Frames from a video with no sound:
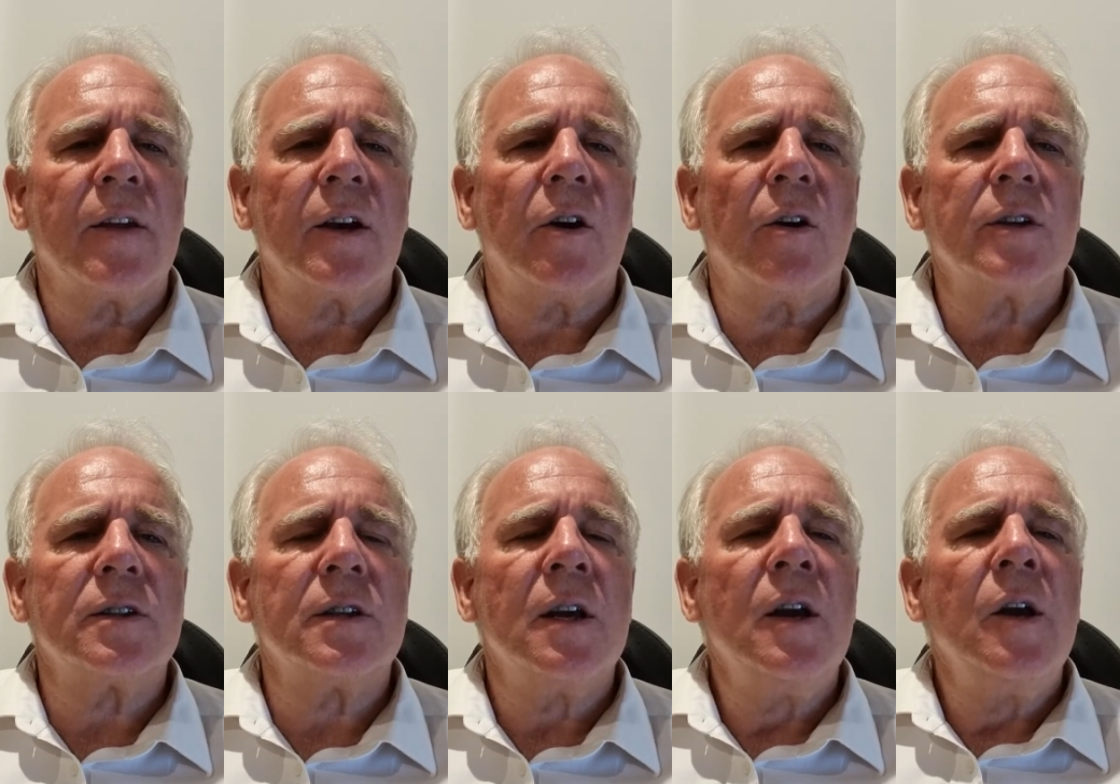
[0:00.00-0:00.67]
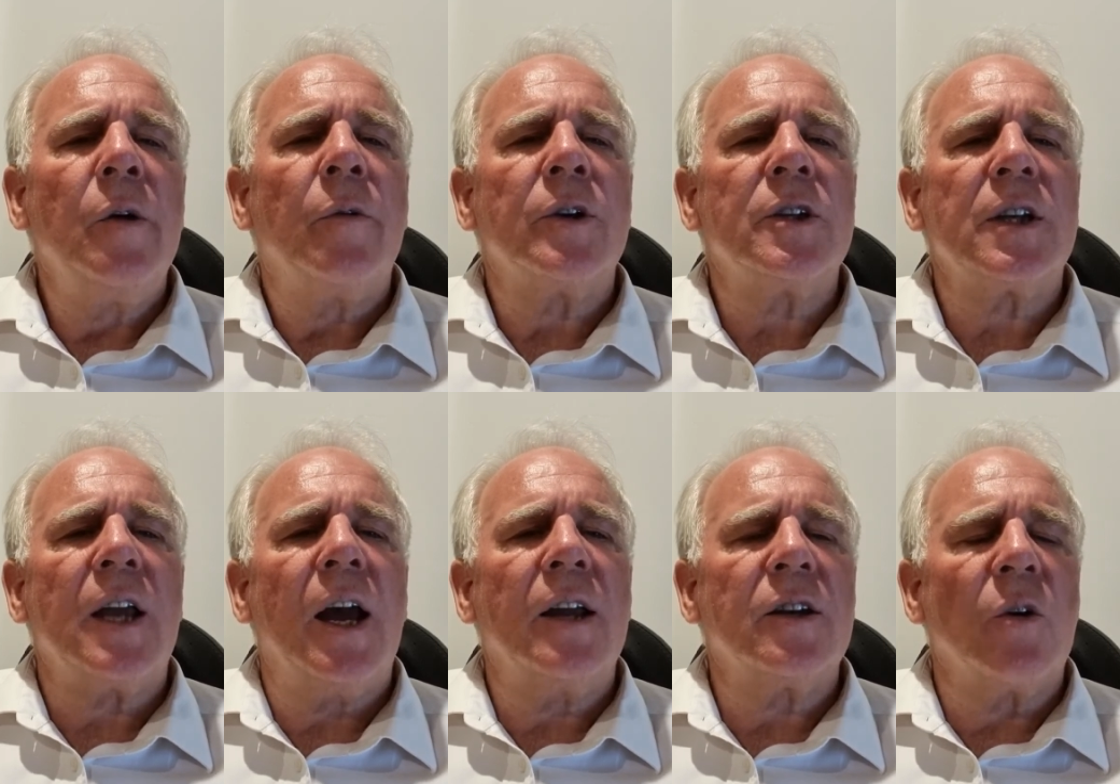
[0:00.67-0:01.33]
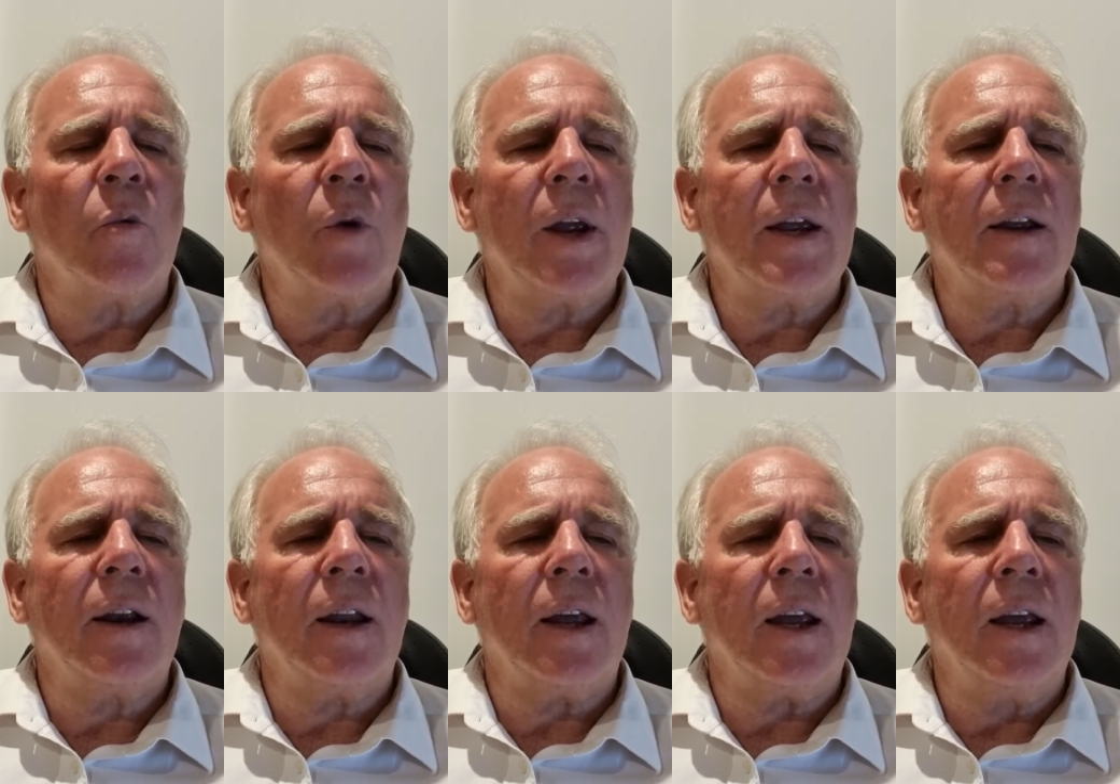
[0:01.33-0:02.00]
costs, which they can't
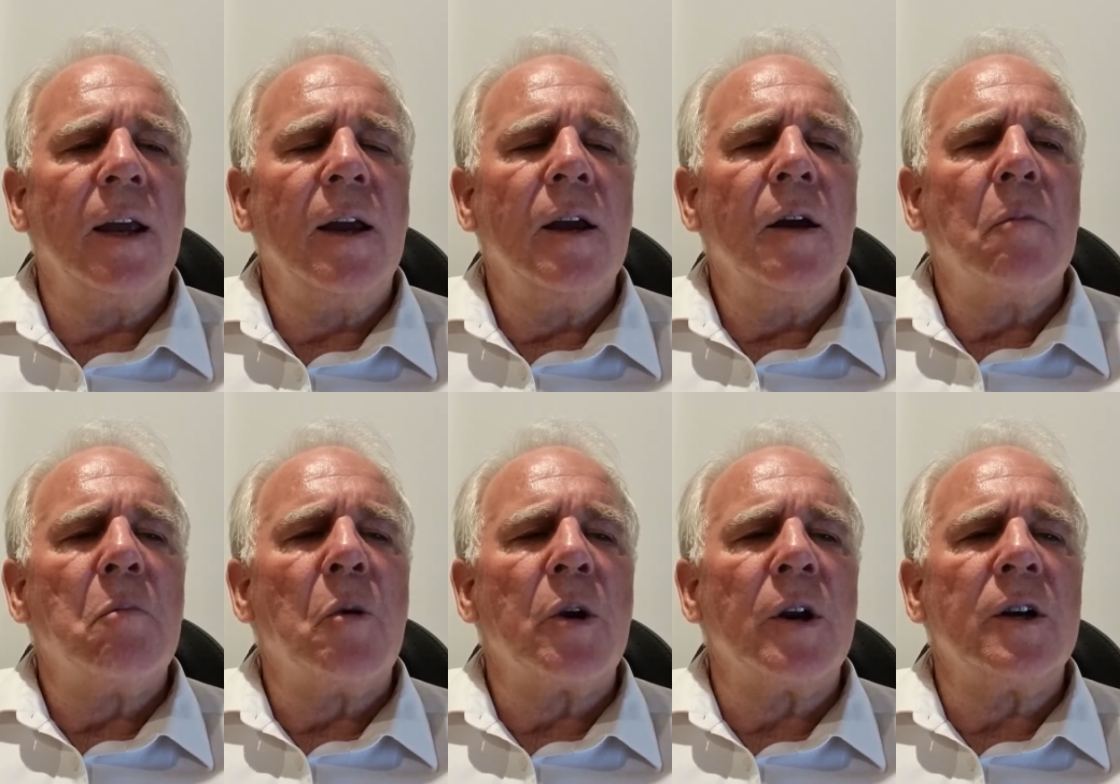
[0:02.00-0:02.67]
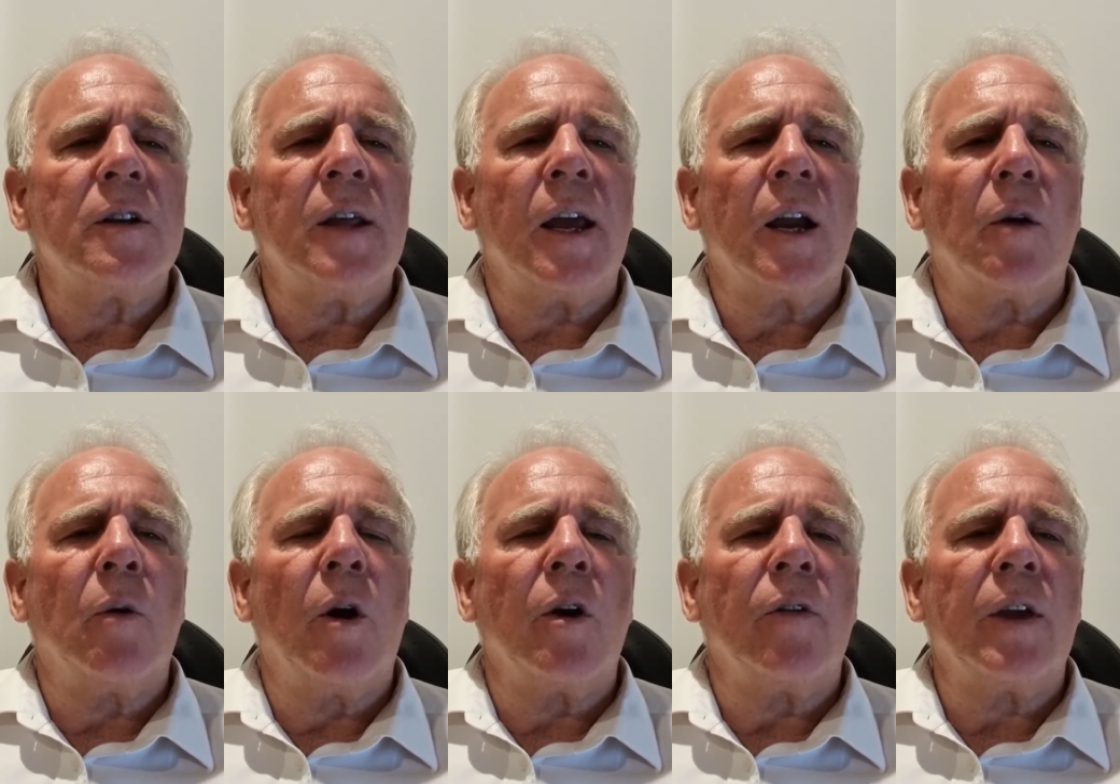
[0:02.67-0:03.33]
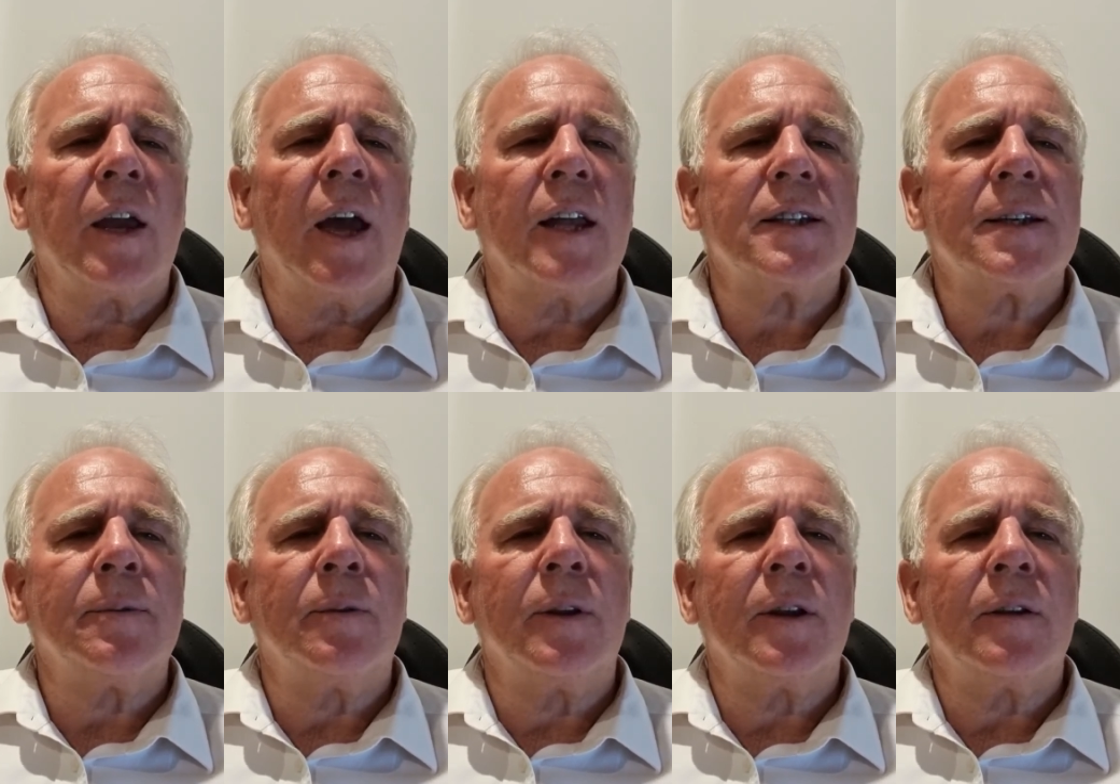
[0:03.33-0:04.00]
directly put into that quote. They can't say,
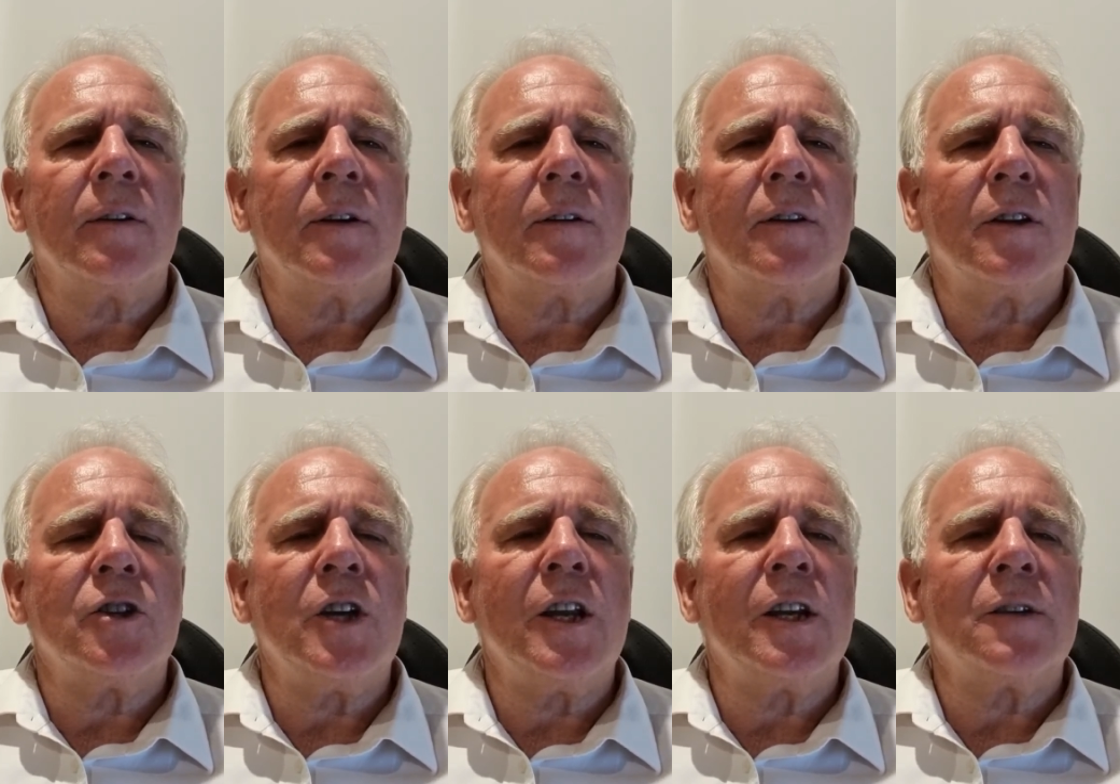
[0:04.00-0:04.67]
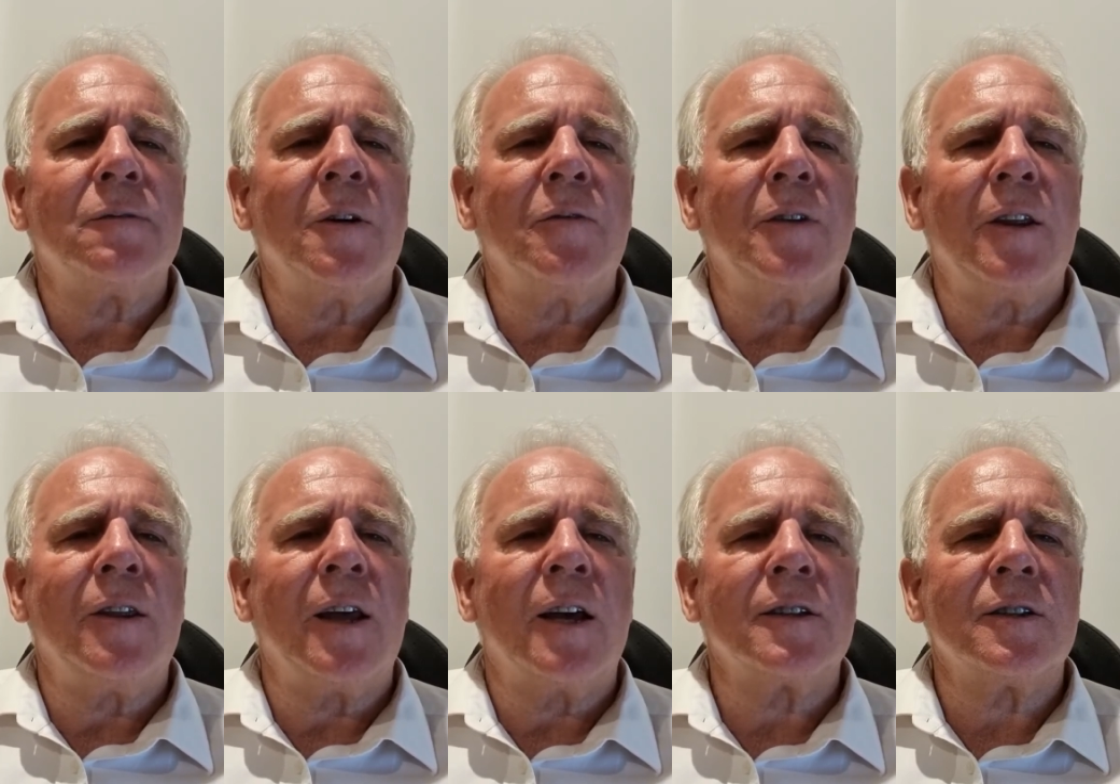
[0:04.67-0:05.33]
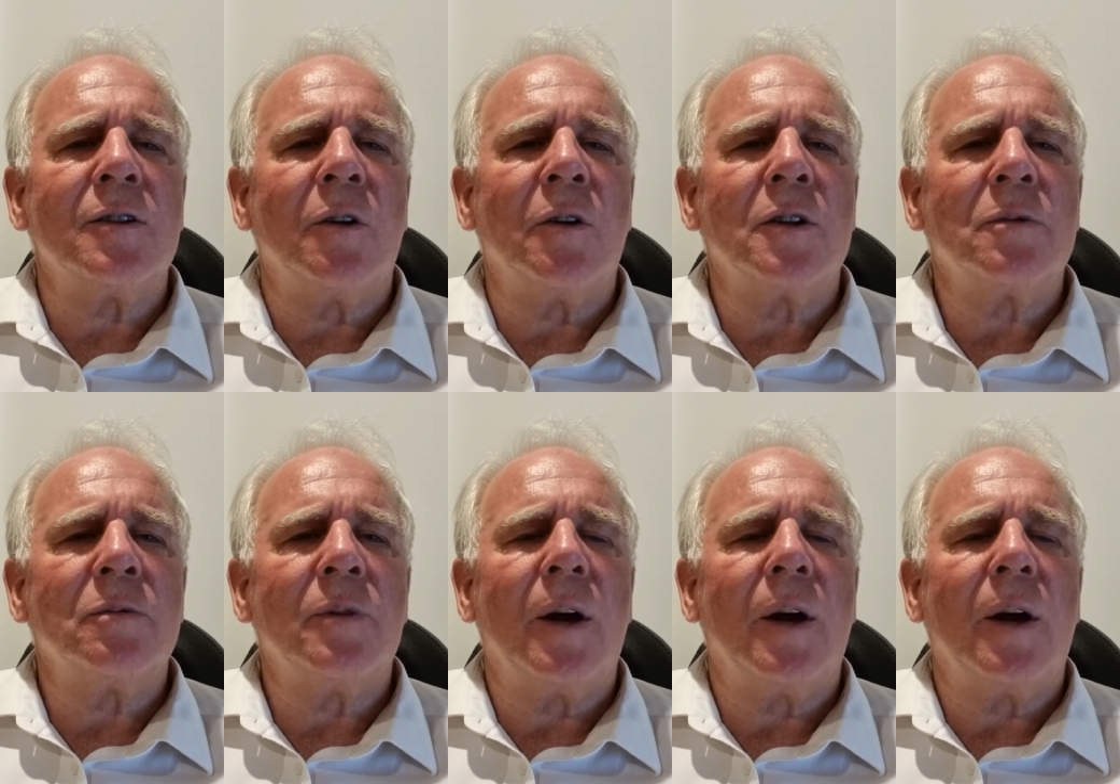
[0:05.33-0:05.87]
well, the shed is $50,000,